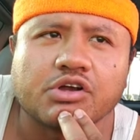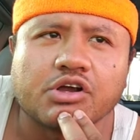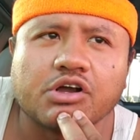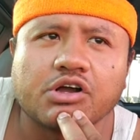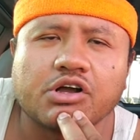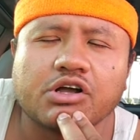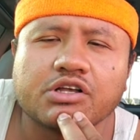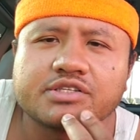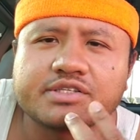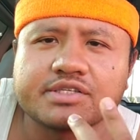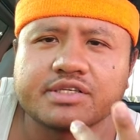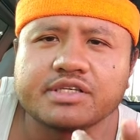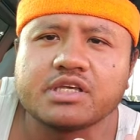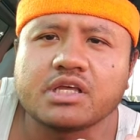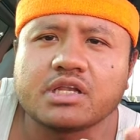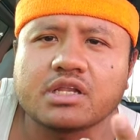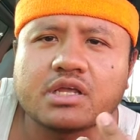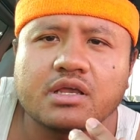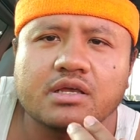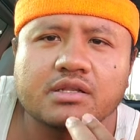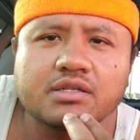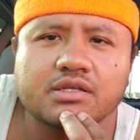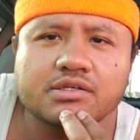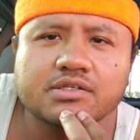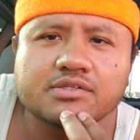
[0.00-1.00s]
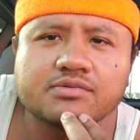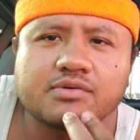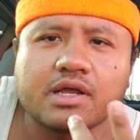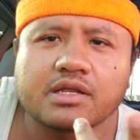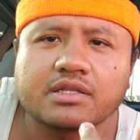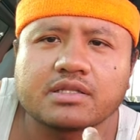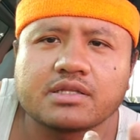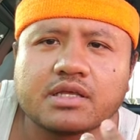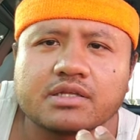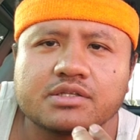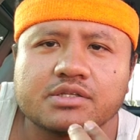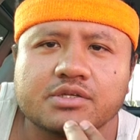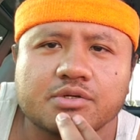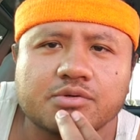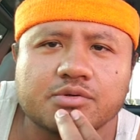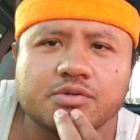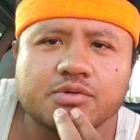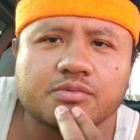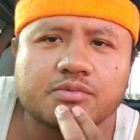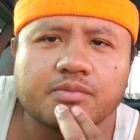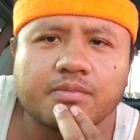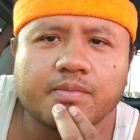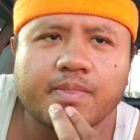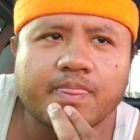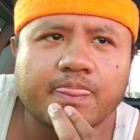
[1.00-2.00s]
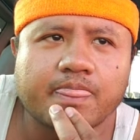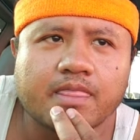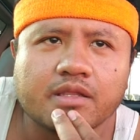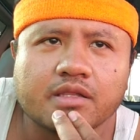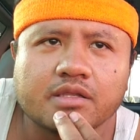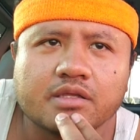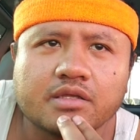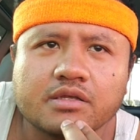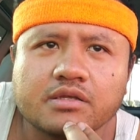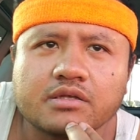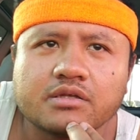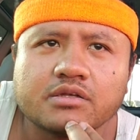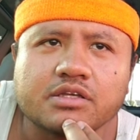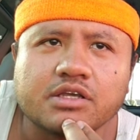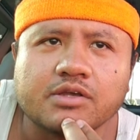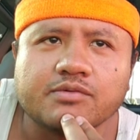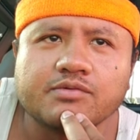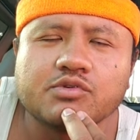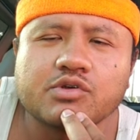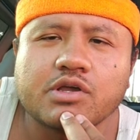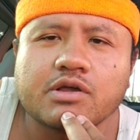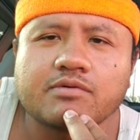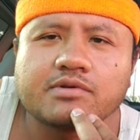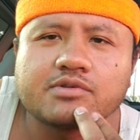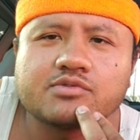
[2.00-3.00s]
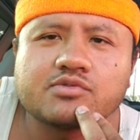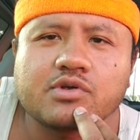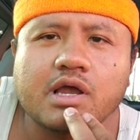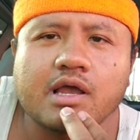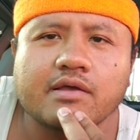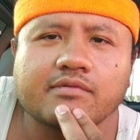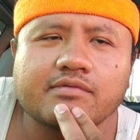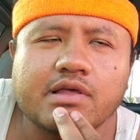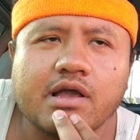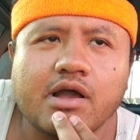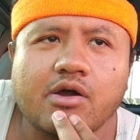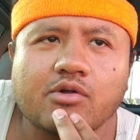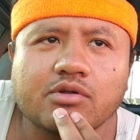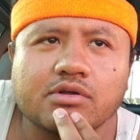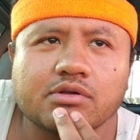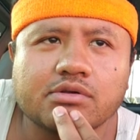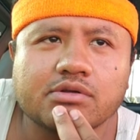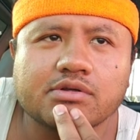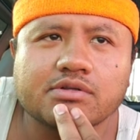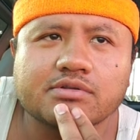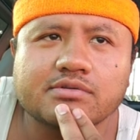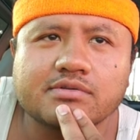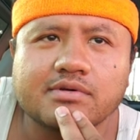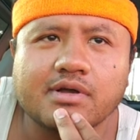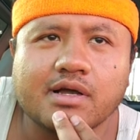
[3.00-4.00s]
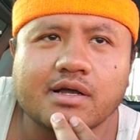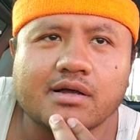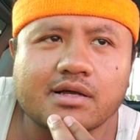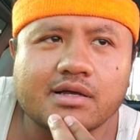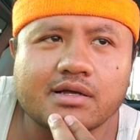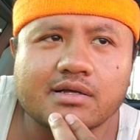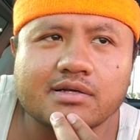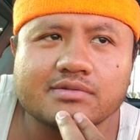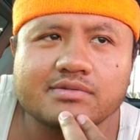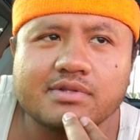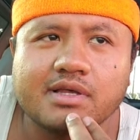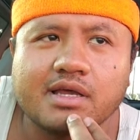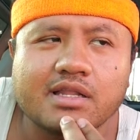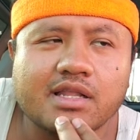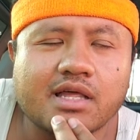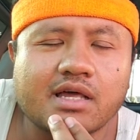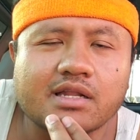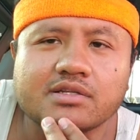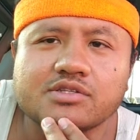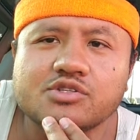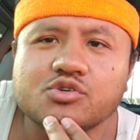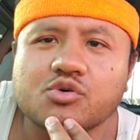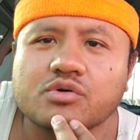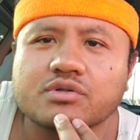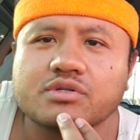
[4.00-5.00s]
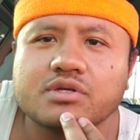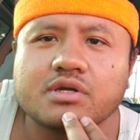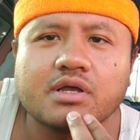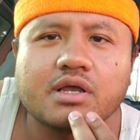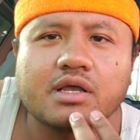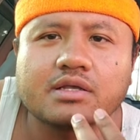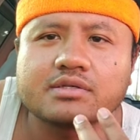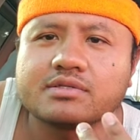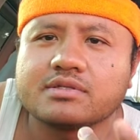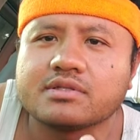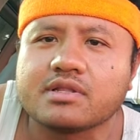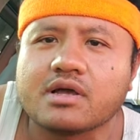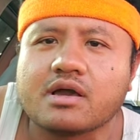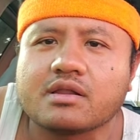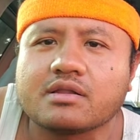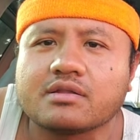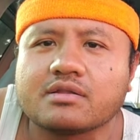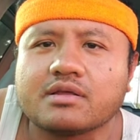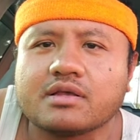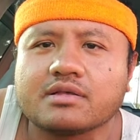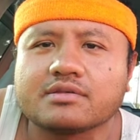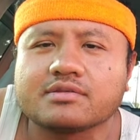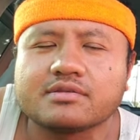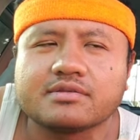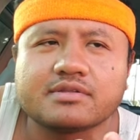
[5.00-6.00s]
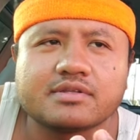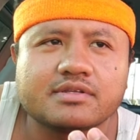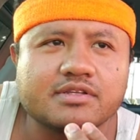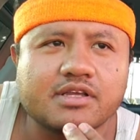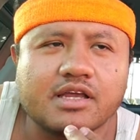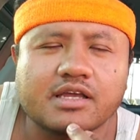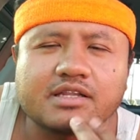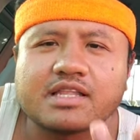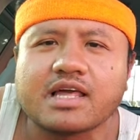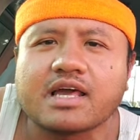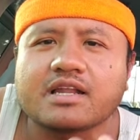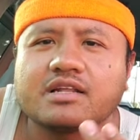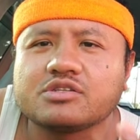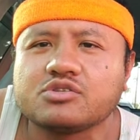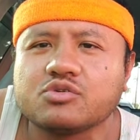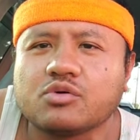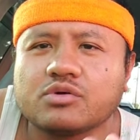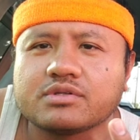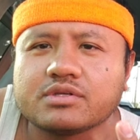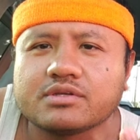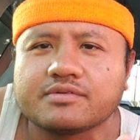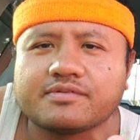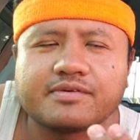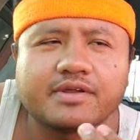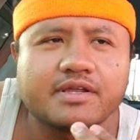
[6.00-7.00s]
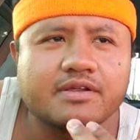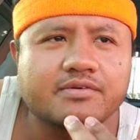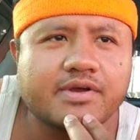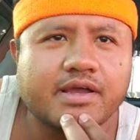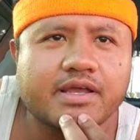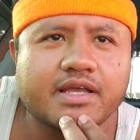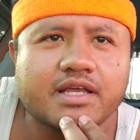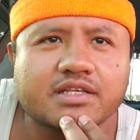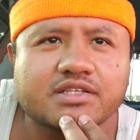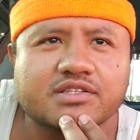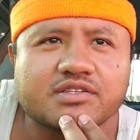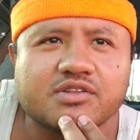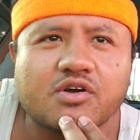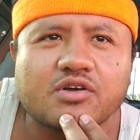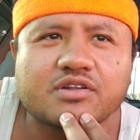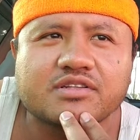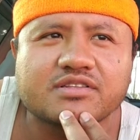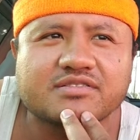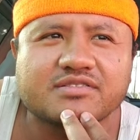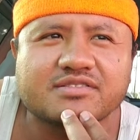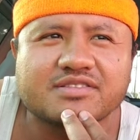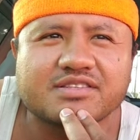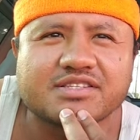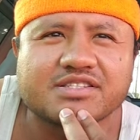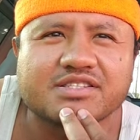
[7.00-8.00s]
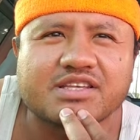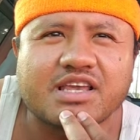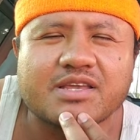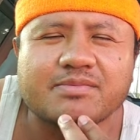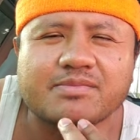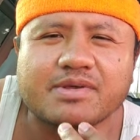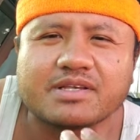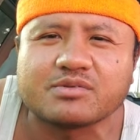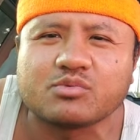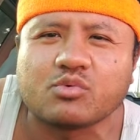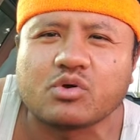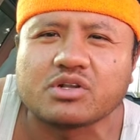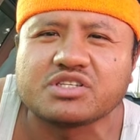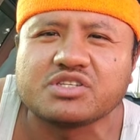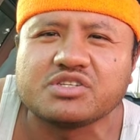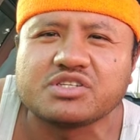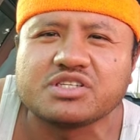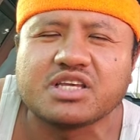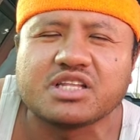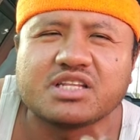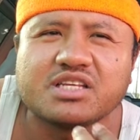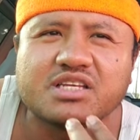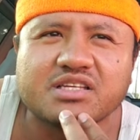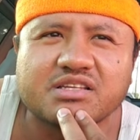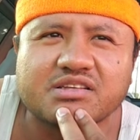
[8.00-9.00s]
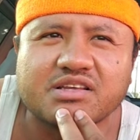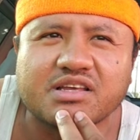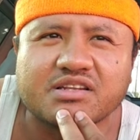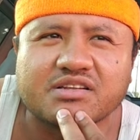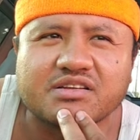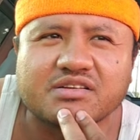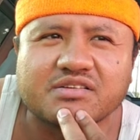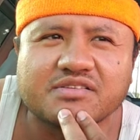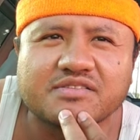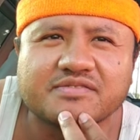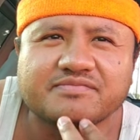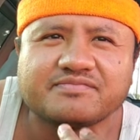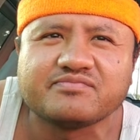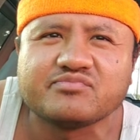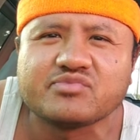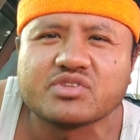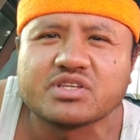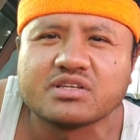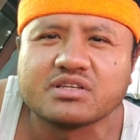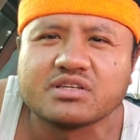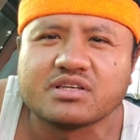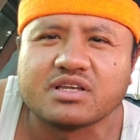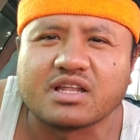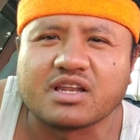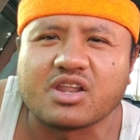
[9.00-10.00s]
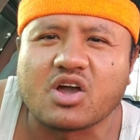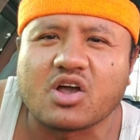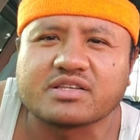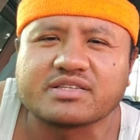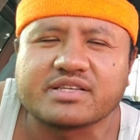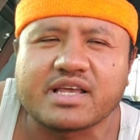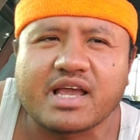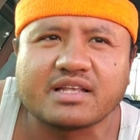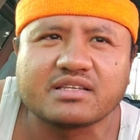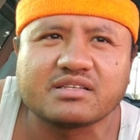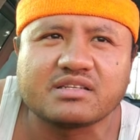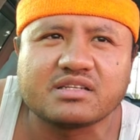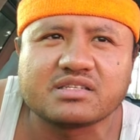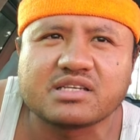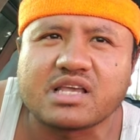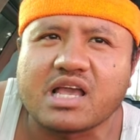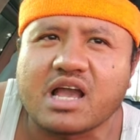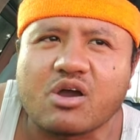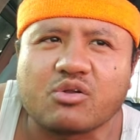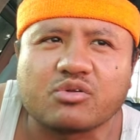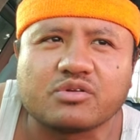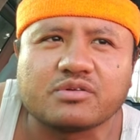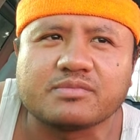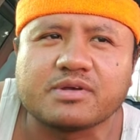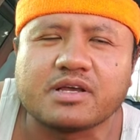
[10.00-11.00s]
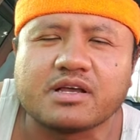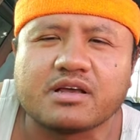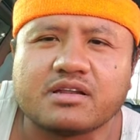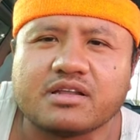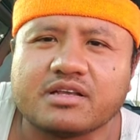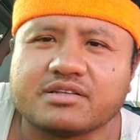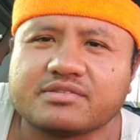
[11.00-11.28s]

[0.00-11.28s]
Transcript: Uh, CNN is right there too. If you ever drive down uh, uh Atlanta, Georgia, it's not, it's, Atlanta, Georgia freeway It's not the same as what you get here in, uh, in Los Angeles County, man.